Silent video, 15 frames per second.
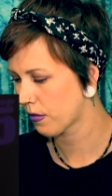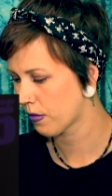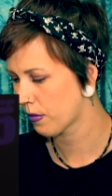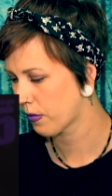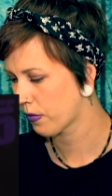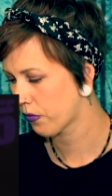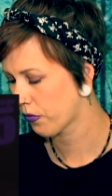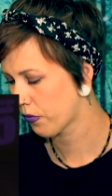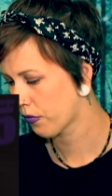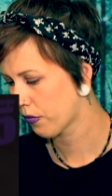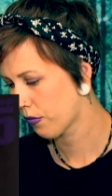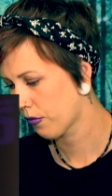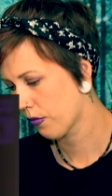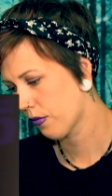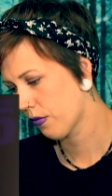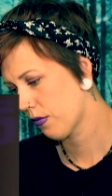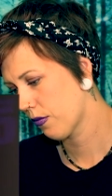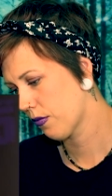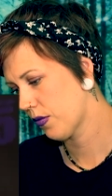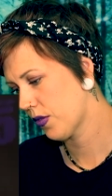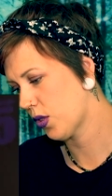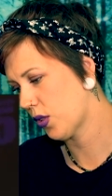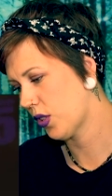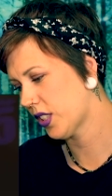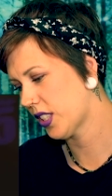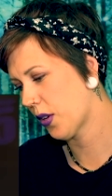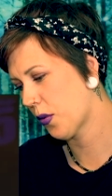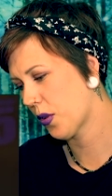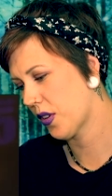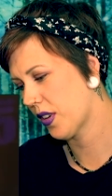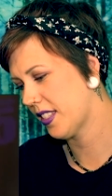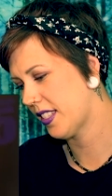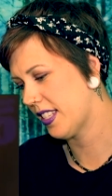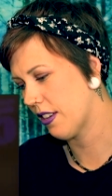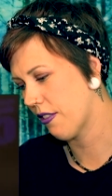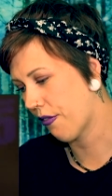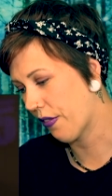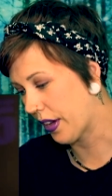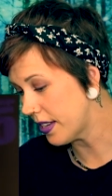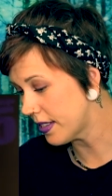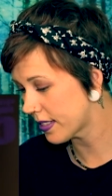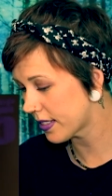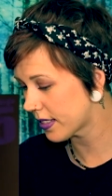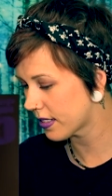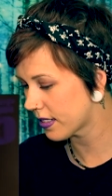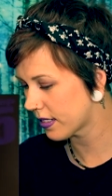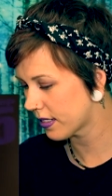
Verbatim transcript: Come on out, man. So it looks like we're gonna see a face.